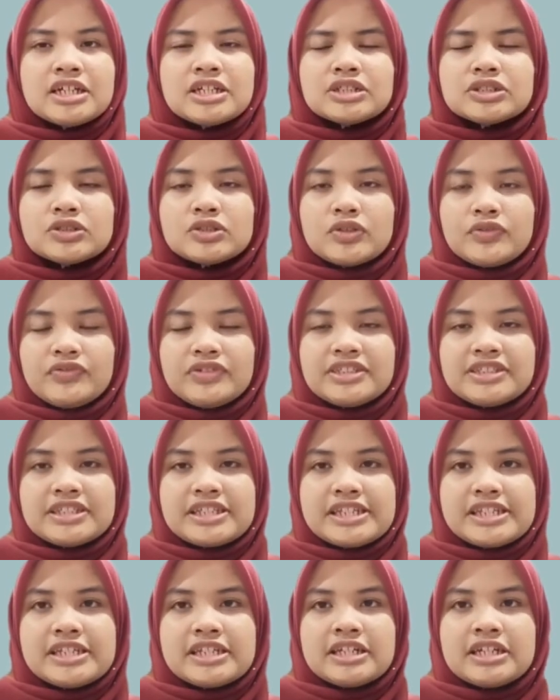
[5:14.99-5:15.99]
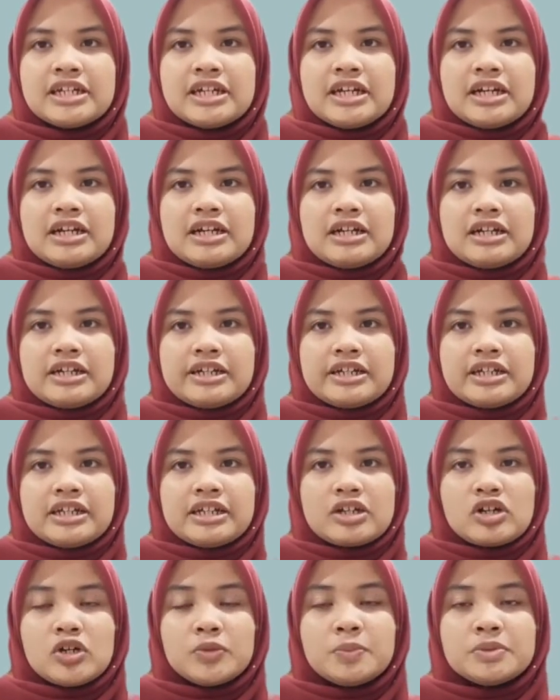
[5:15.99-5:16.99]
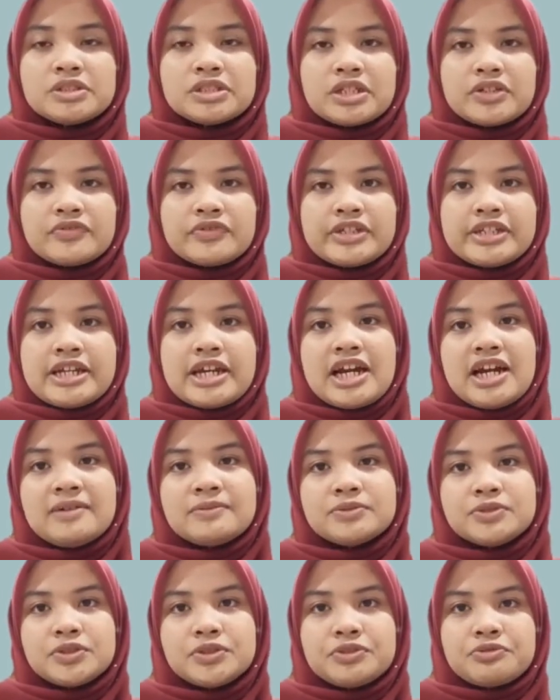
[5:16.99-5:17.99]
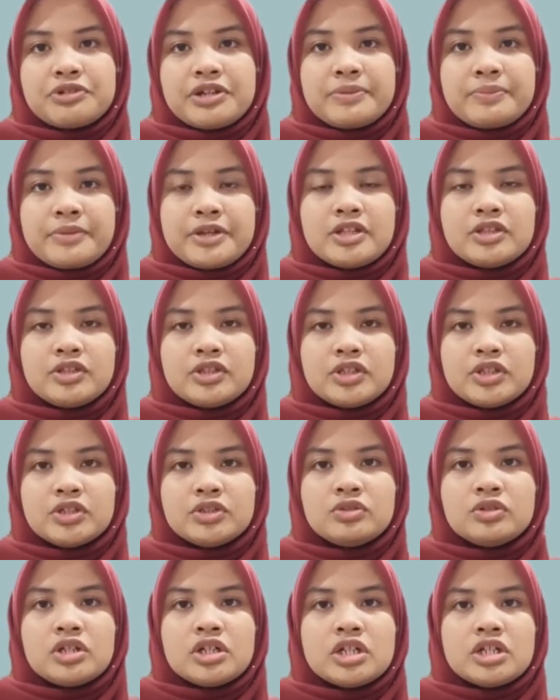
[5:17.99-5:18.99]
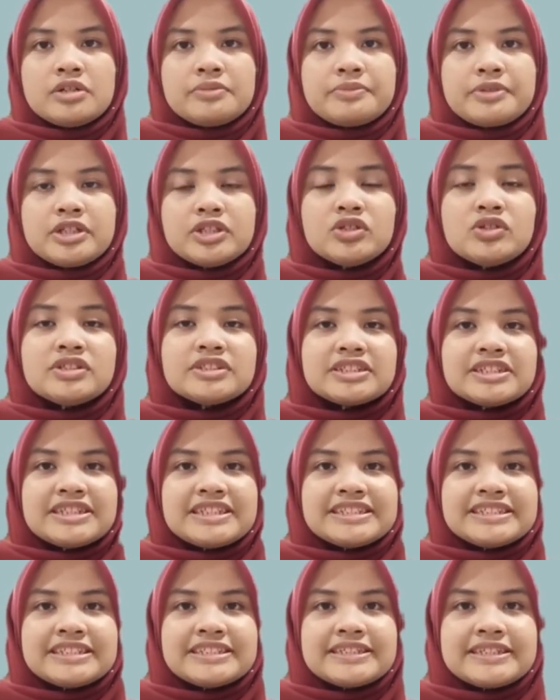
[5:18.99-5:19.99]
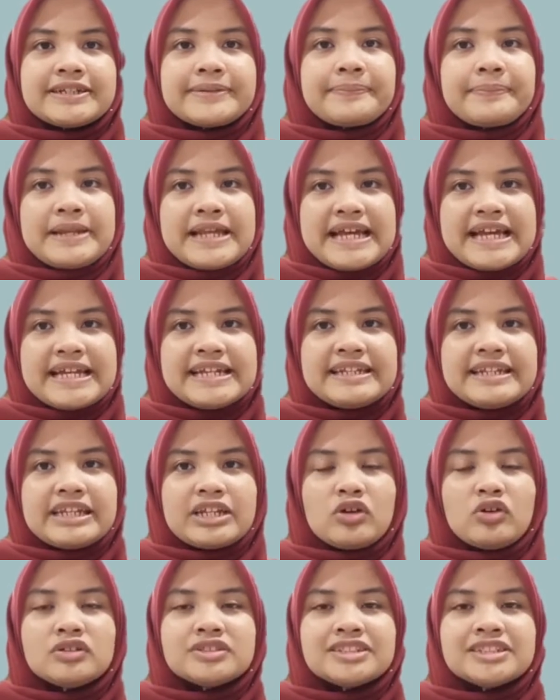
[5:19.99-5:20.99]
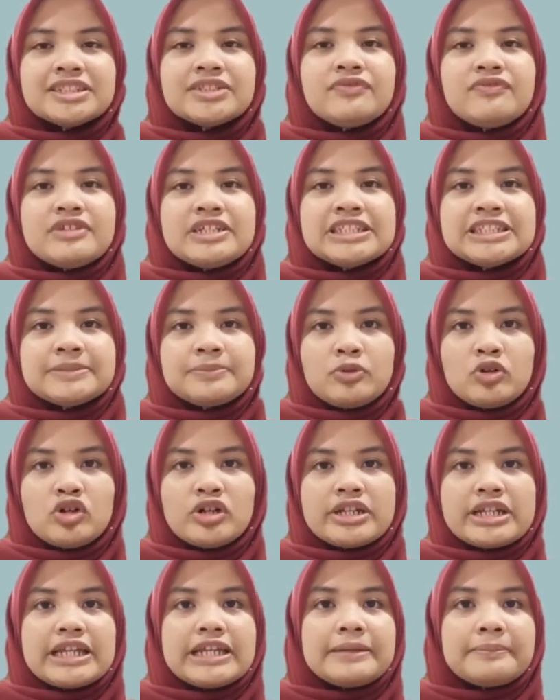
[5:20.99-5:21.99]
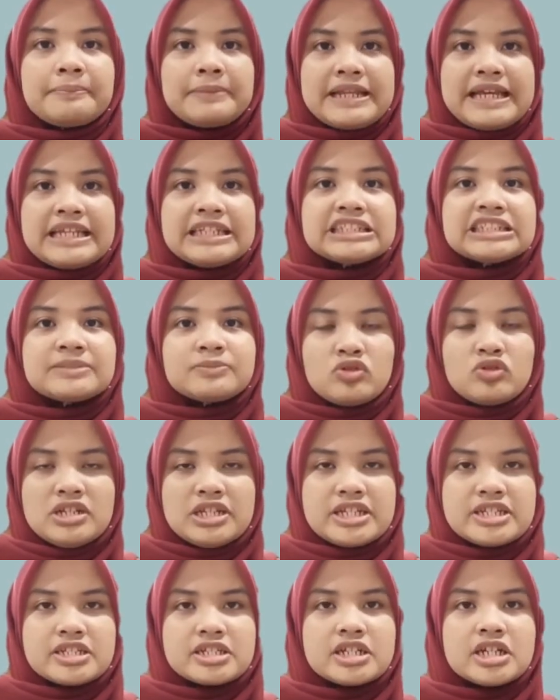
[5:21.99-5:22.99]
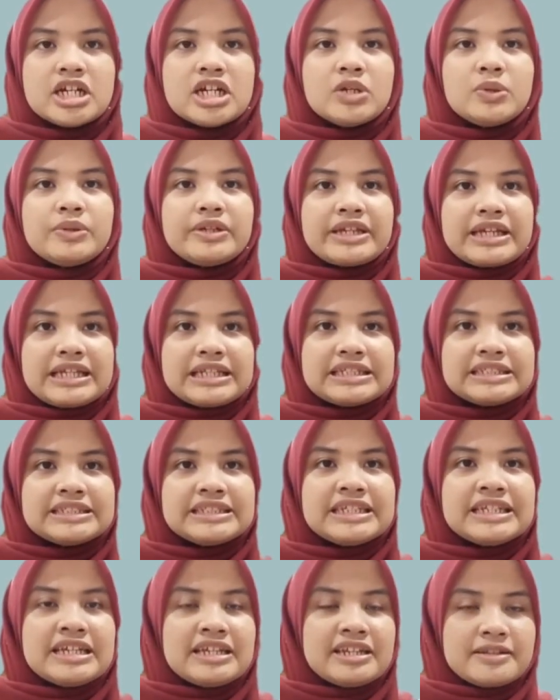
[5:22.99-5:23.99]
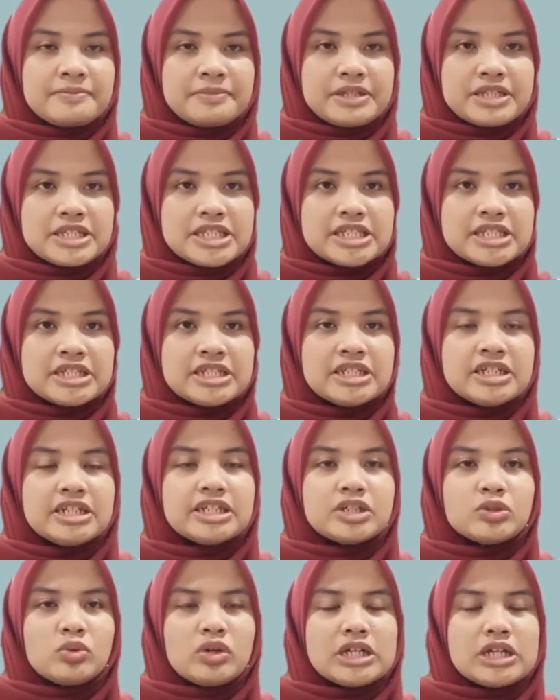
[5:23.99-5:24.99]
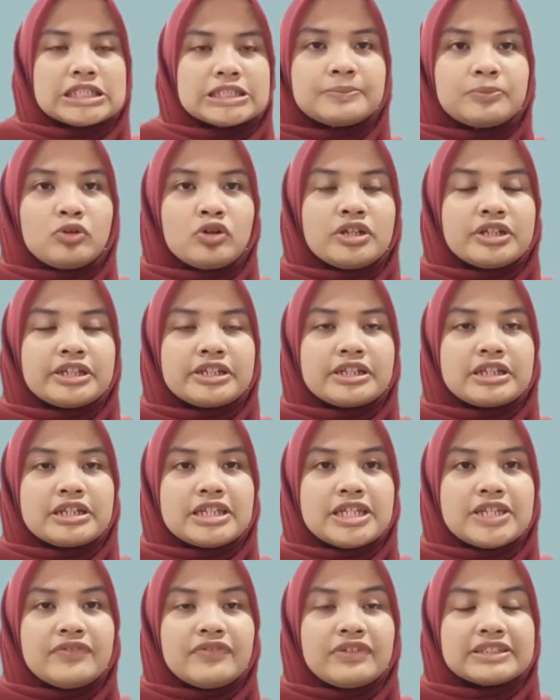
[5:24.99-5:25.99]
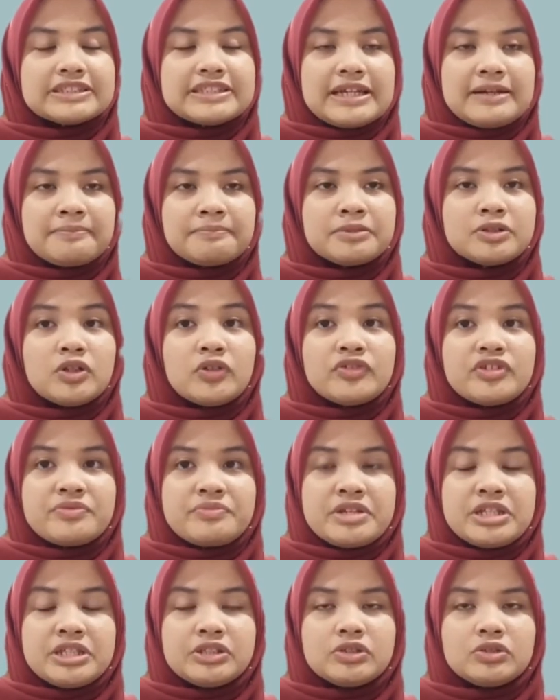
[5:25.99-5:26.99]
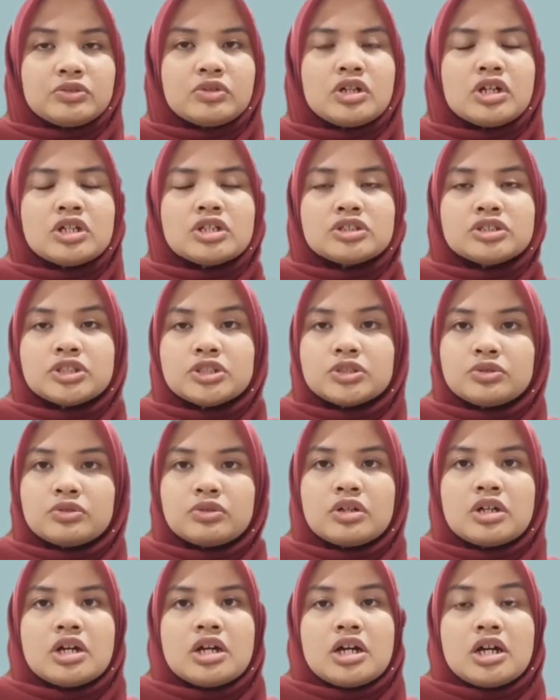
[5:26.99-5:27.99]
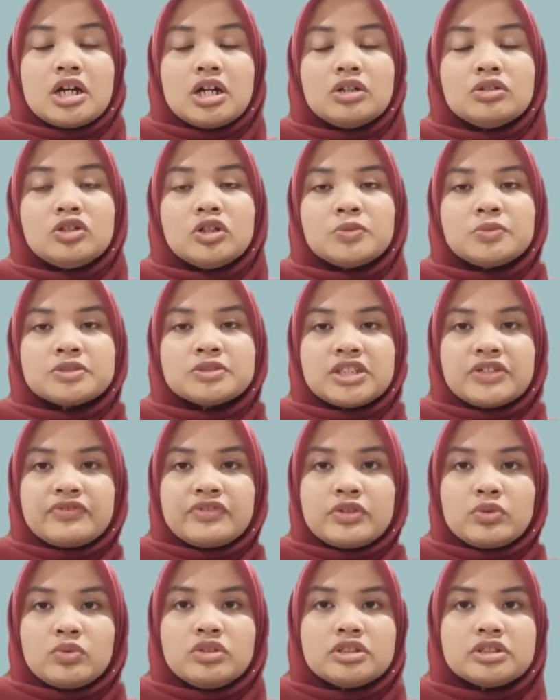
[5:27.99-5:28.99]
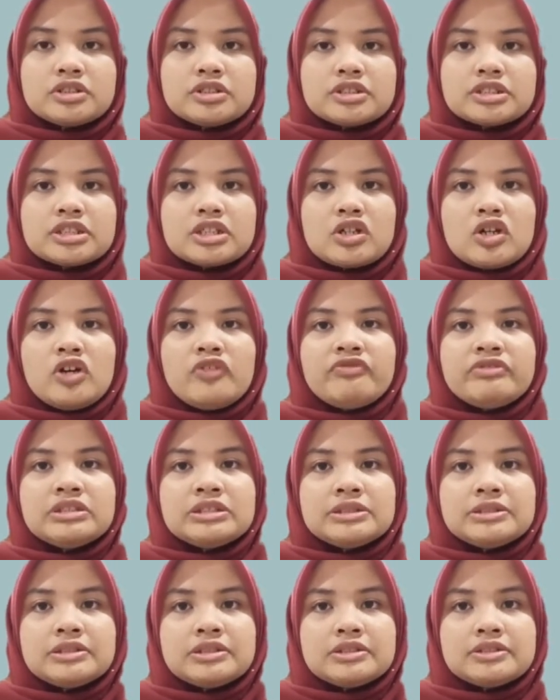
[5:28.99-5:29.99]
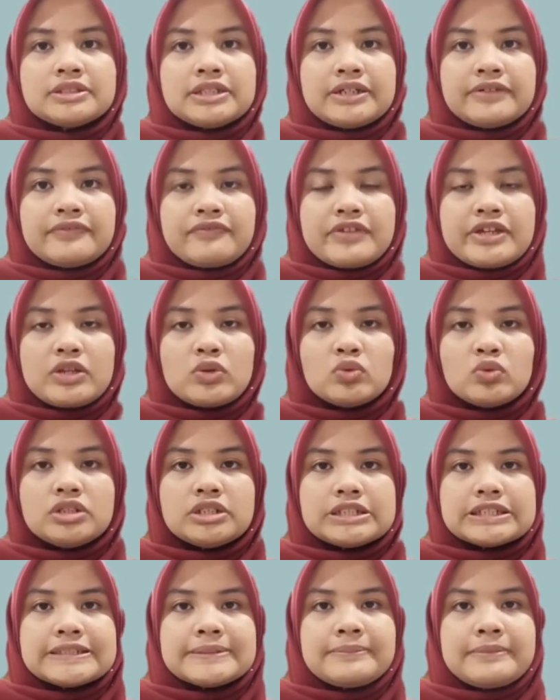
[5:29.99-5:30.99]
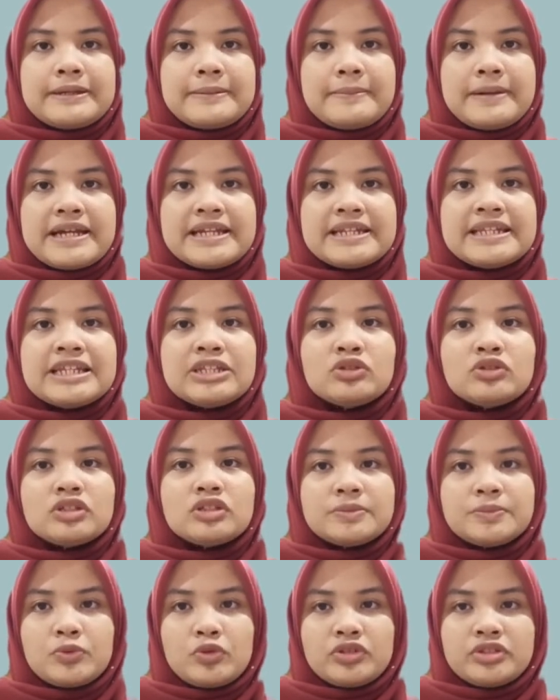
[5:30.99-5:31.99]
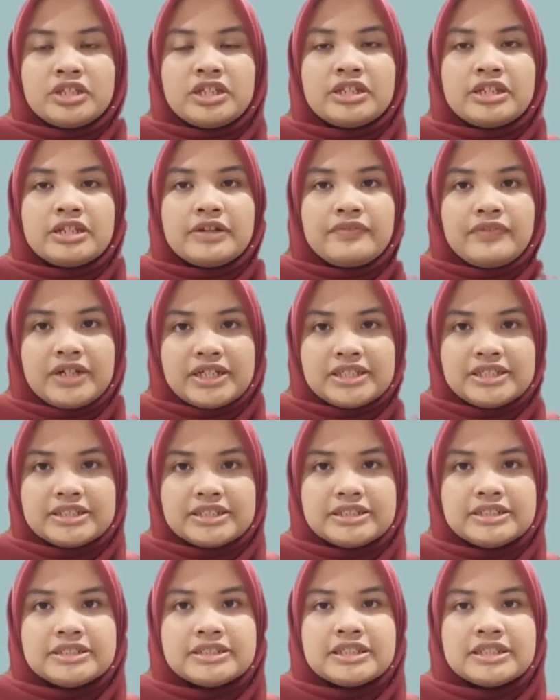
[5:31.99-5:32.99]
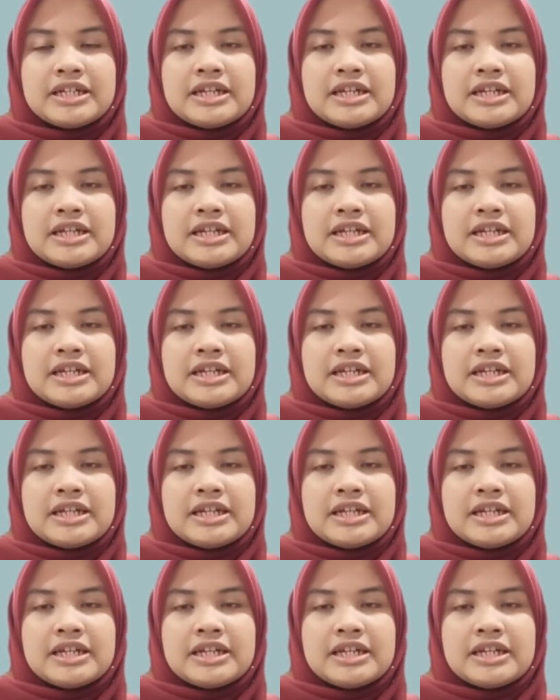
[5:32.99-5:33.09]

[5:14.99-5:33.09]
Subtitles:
So, firstly, copper sulfate helps to treat mildew. Mildew is a disease in the plant that causes leaf spot and plant spoilage. You can see in the picture the white spot in the leaf is example of the mildew. So, how copper sulfate works? Copper sulfate works by binding to the protein in the fungus.